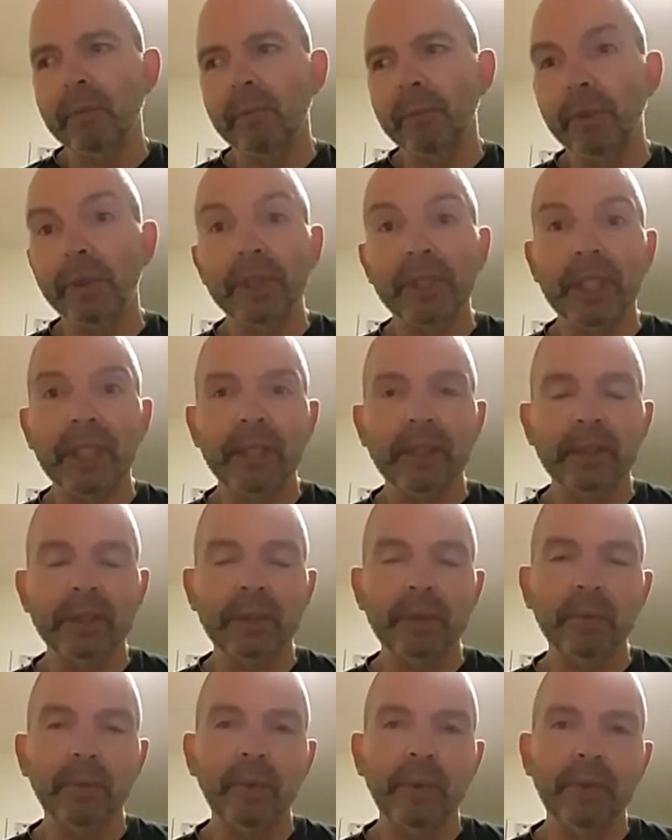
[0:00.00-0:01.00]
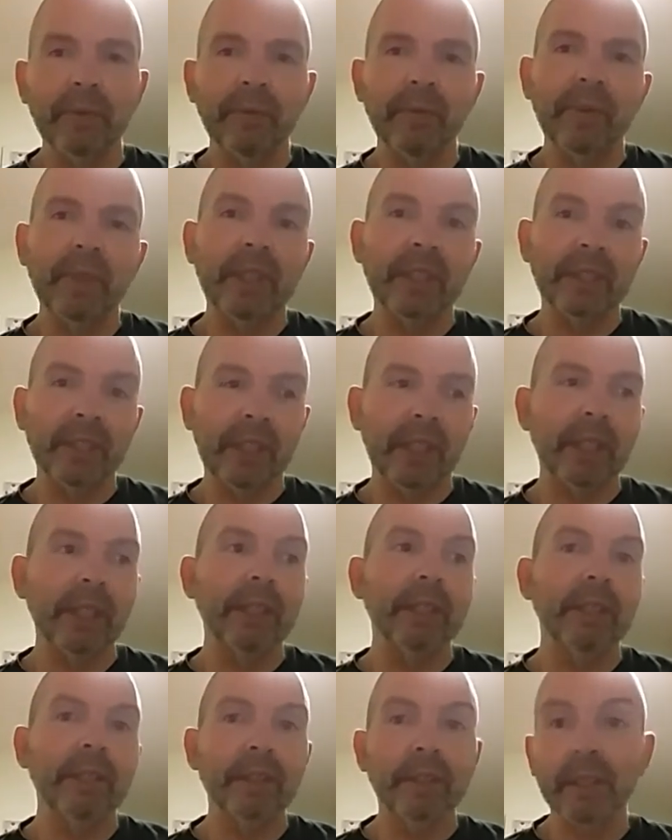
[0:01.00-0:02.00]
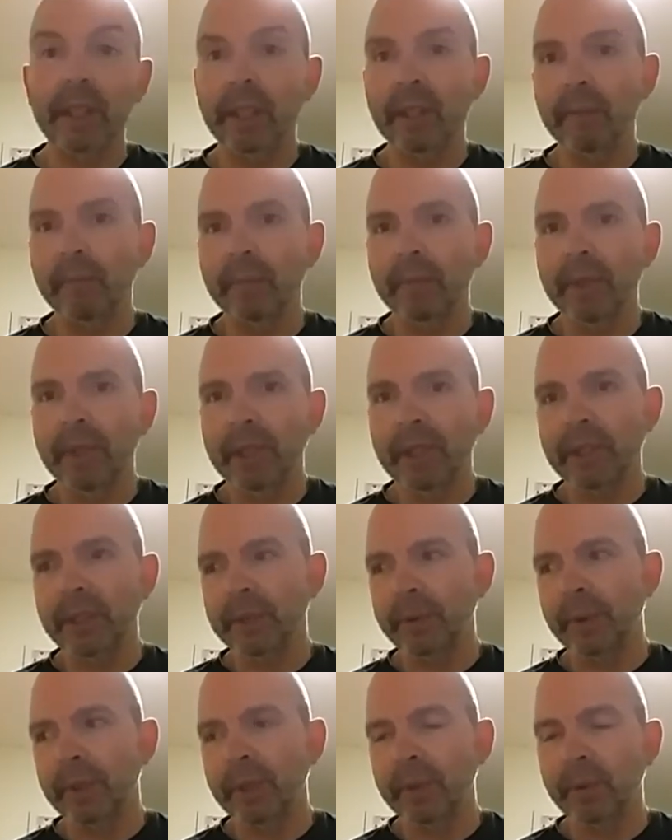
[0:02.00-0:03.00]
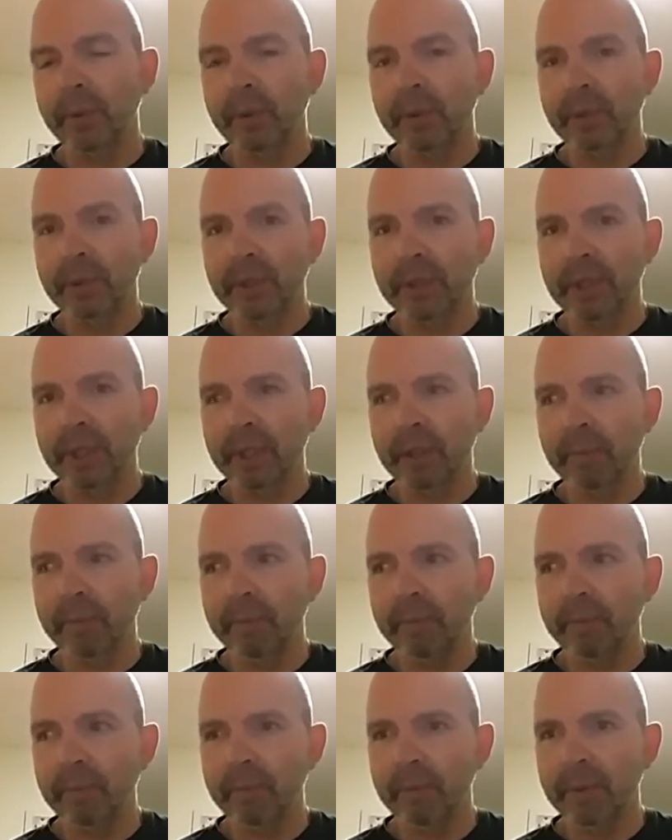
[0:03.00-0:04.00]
presents with exactly the same injury or the same